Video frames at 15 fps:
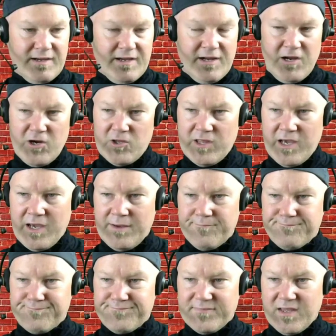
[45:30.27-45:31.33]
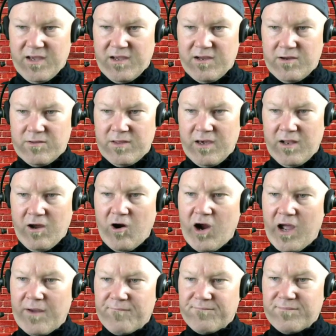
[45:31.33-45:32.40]
I hear that. I hear that. All
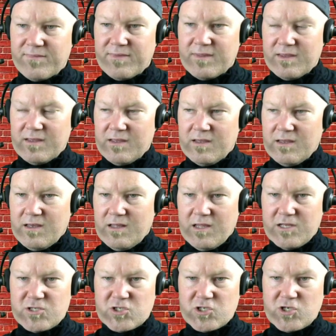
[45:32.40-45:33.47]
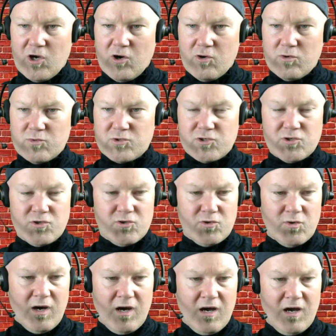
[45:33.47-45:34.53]
right. Let's go
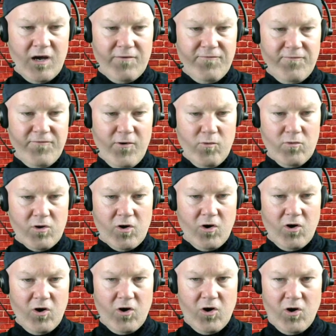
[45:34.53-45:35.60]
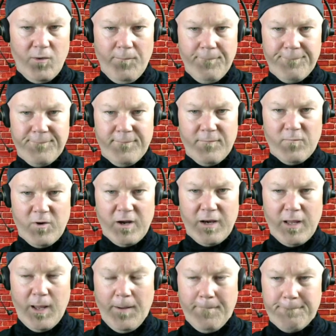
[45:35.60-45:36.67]
to a phone call right
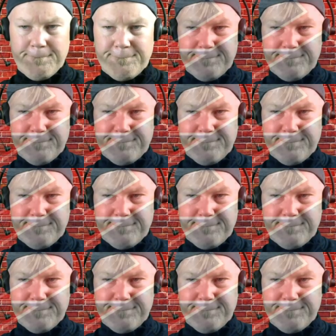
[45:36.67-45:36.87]
now.